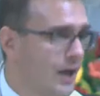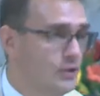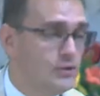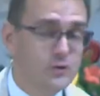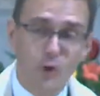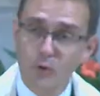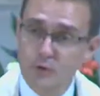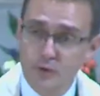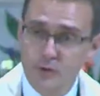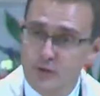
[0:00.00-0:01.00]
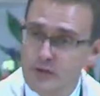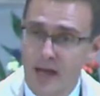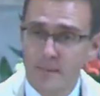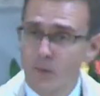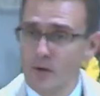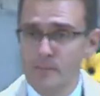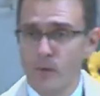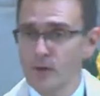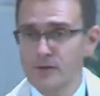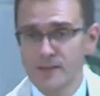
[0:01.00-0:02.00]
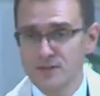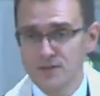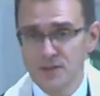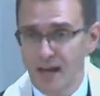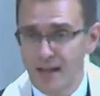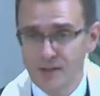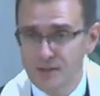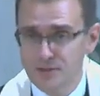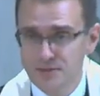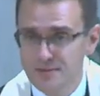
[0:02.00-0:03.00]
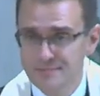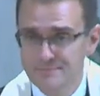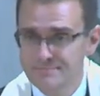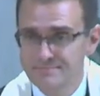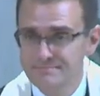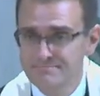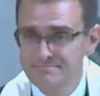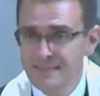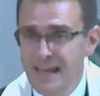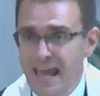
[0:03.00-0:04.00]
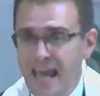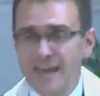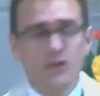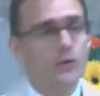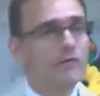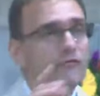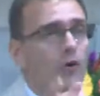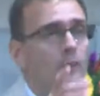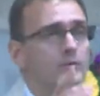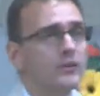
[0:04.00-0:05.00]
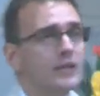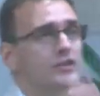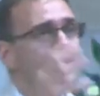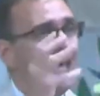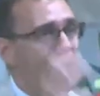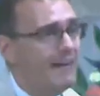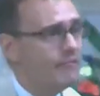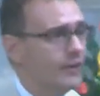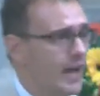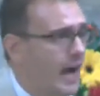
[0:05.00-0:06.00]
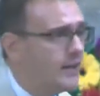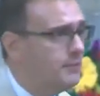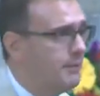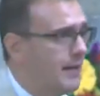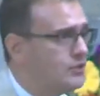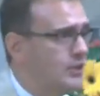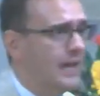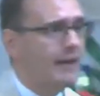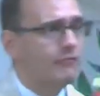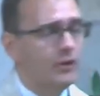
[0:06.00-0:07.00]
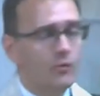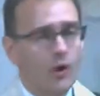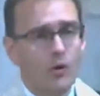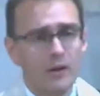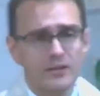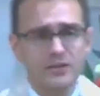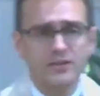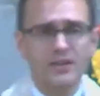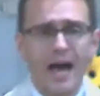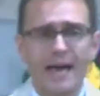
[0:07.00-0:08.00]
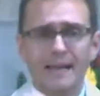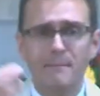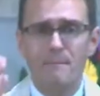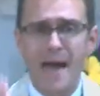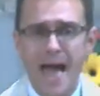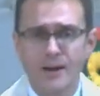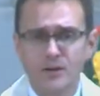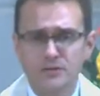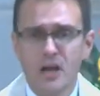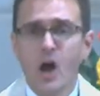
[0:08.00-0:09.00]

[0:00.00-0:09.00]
Soldiers are not more important than scholars. In the Reformed tradition, every occupation, every role in society matters.